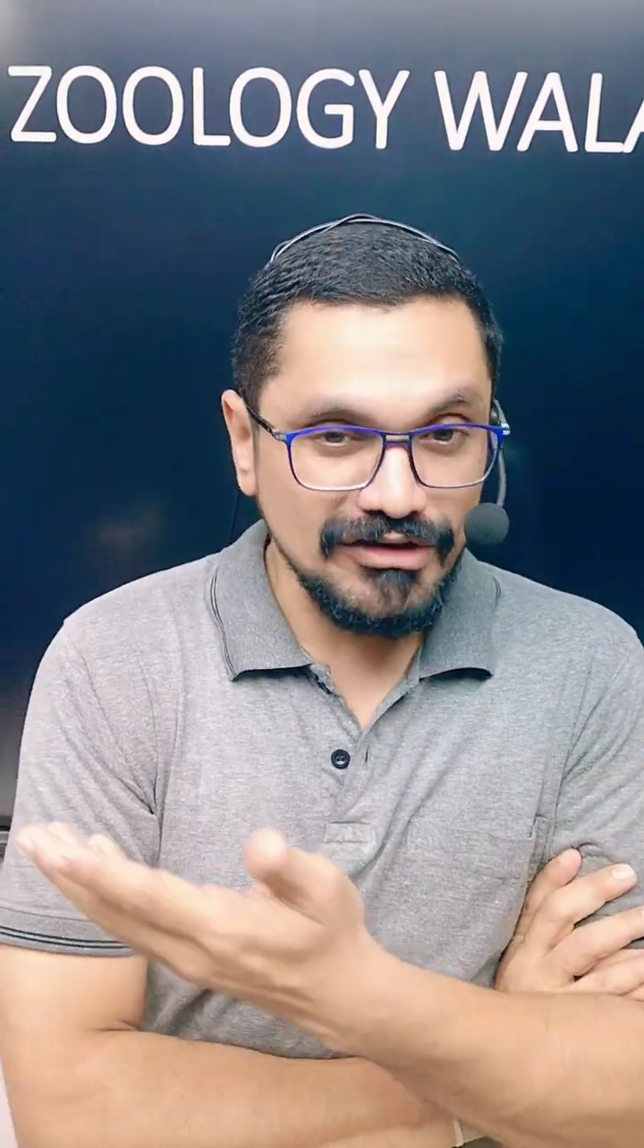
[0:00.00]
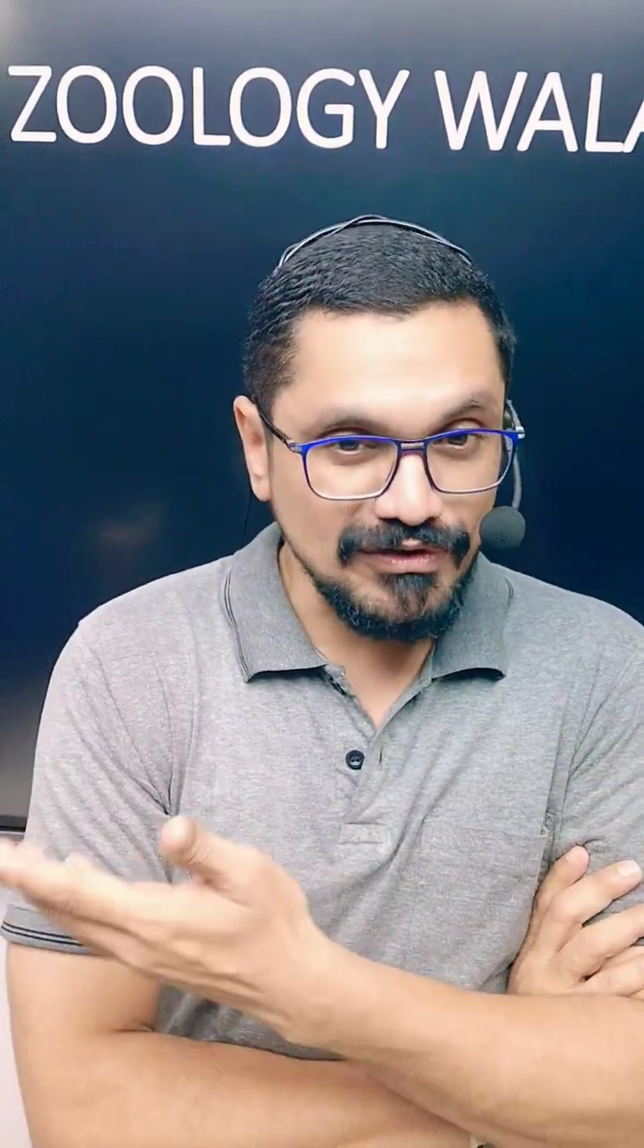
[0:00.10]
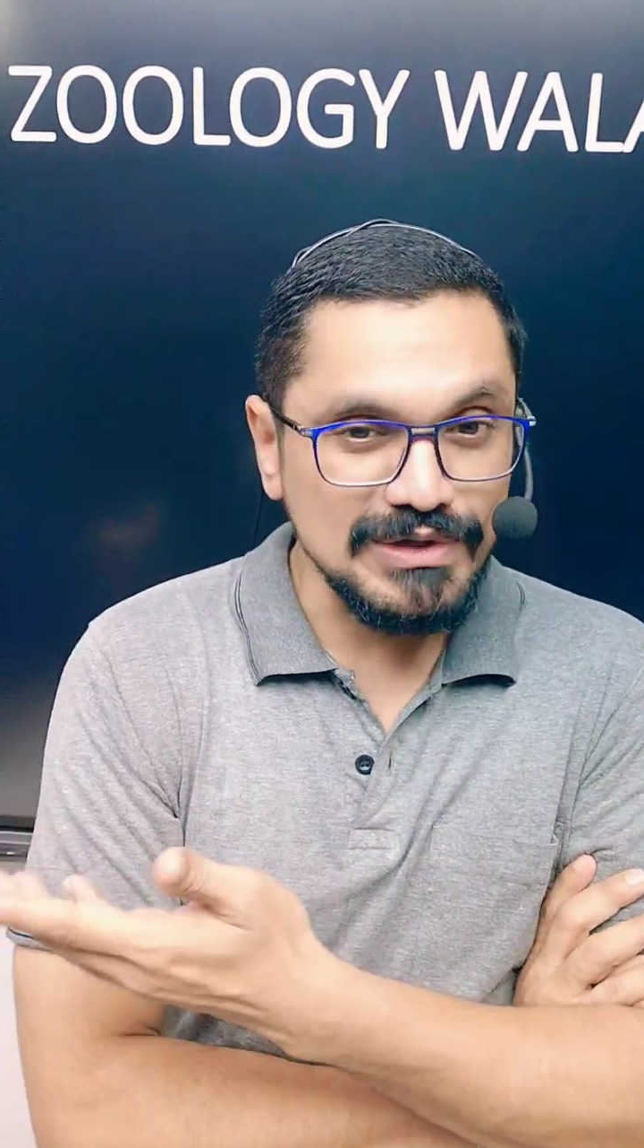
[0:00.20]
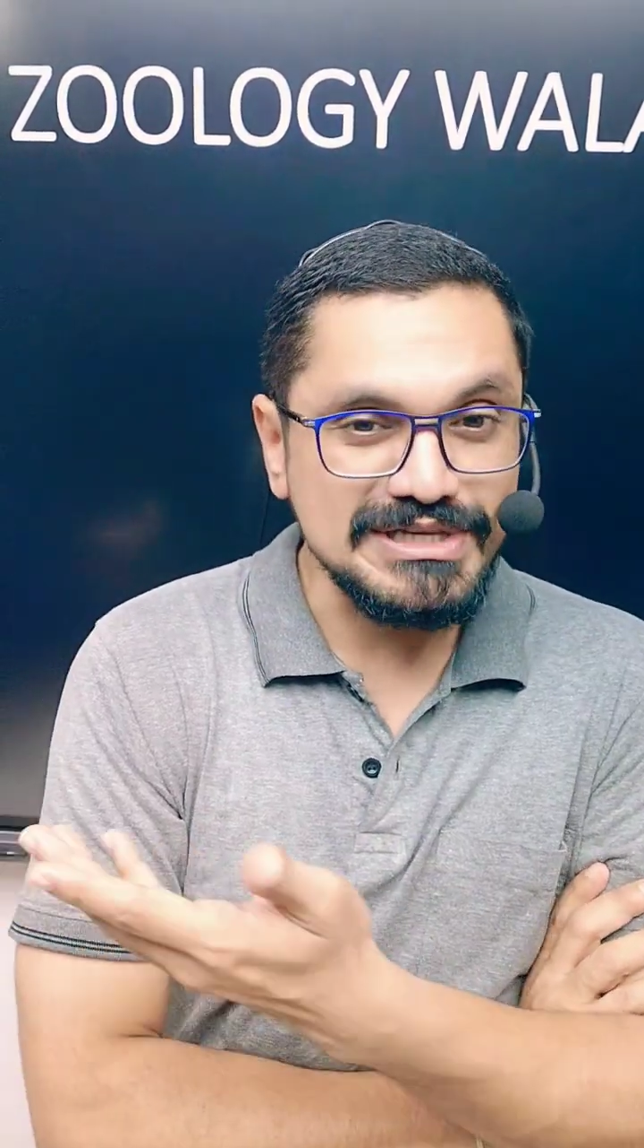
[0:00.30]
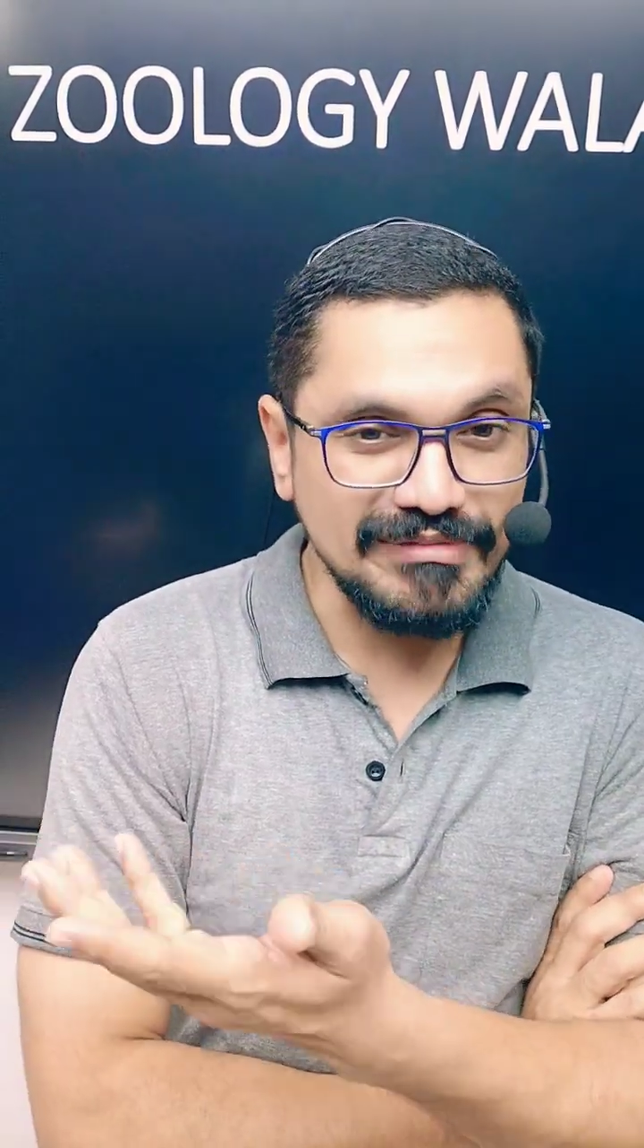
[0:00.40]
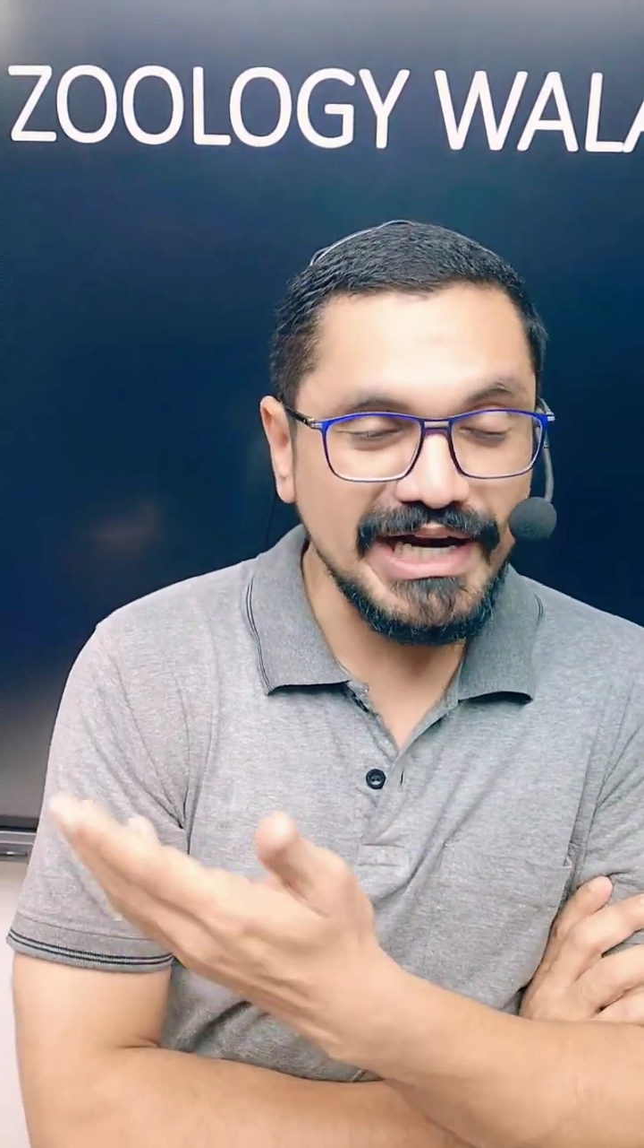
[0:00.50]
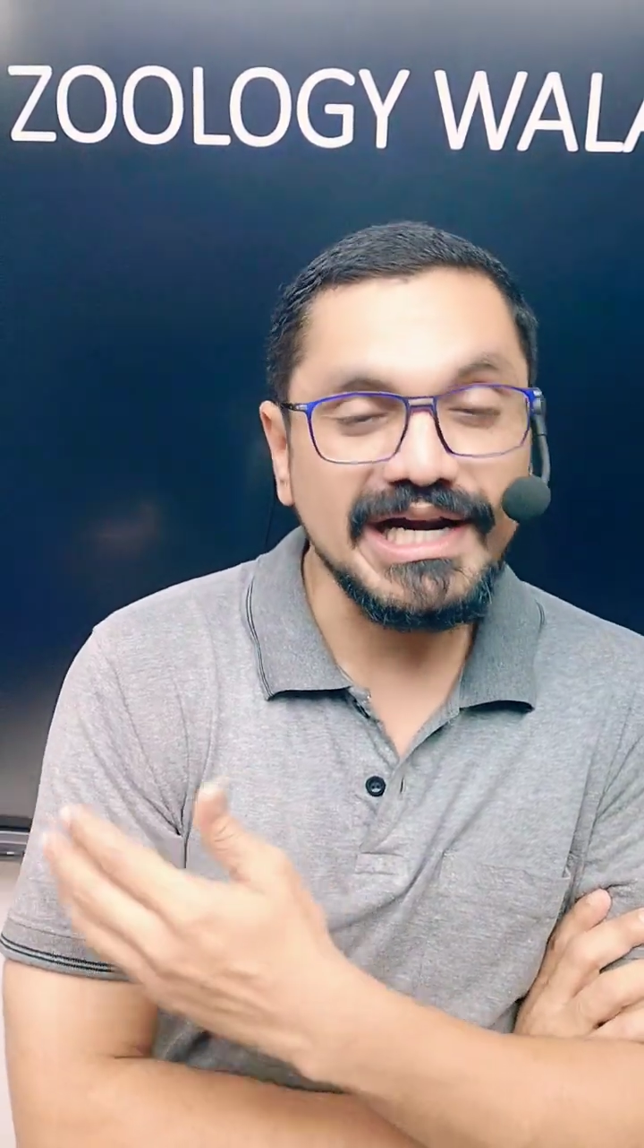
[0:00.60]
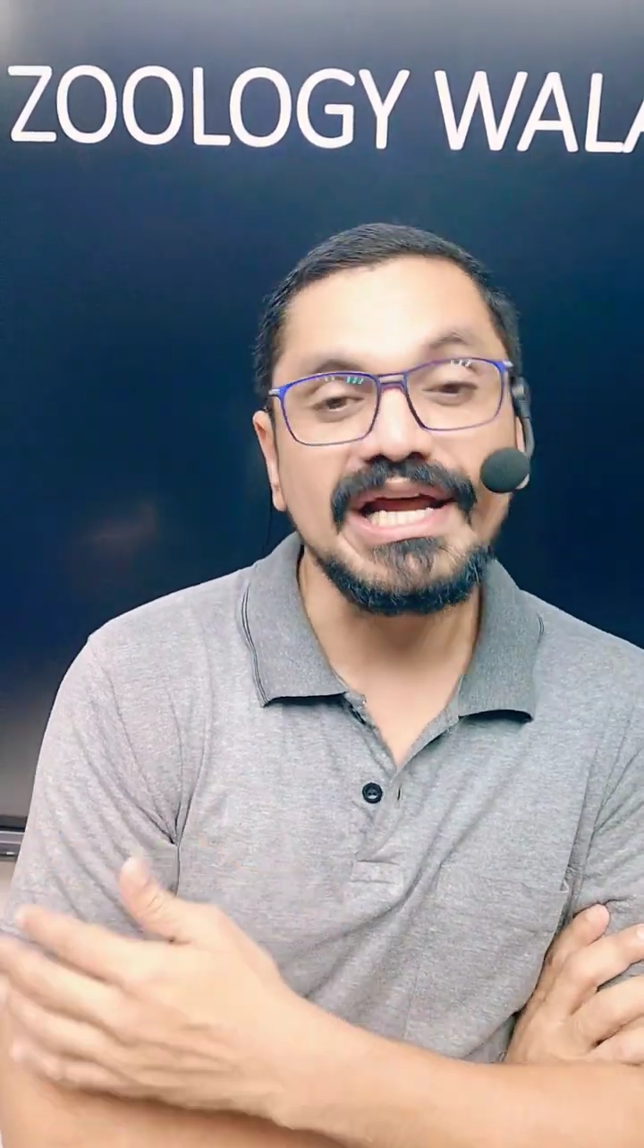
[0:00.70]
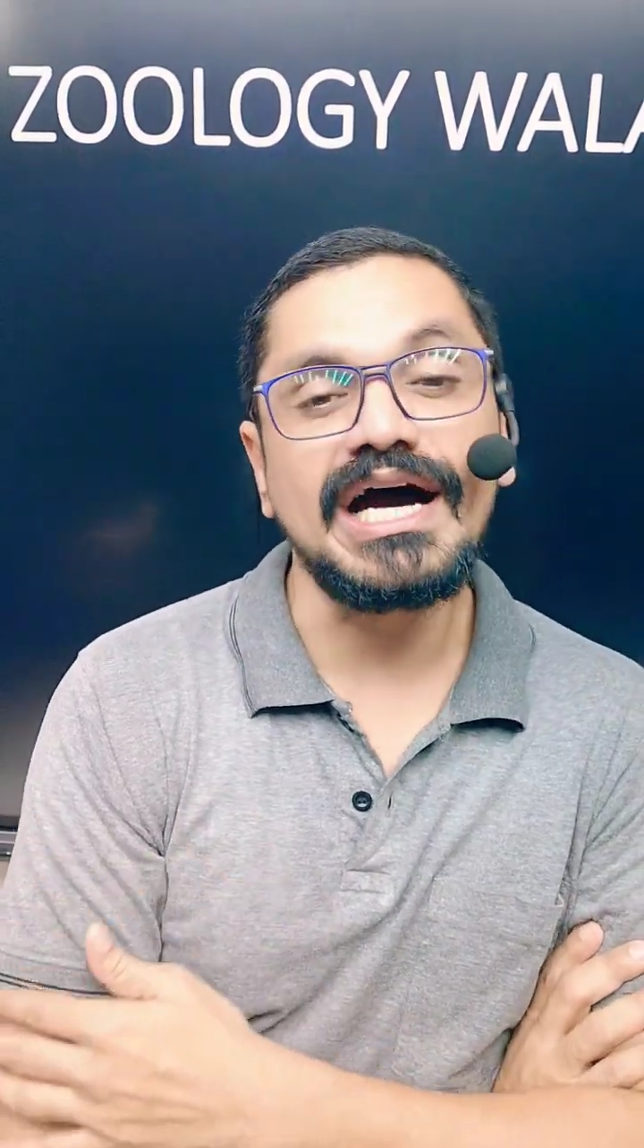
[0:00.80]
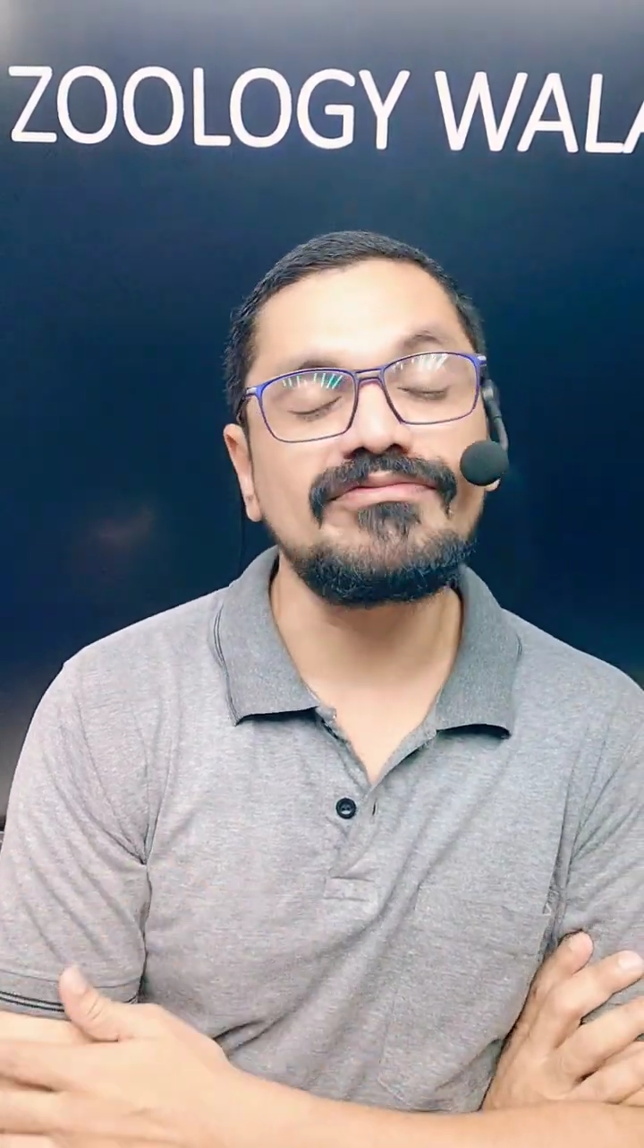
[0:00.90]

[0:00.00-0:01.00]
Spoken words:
of course, immediately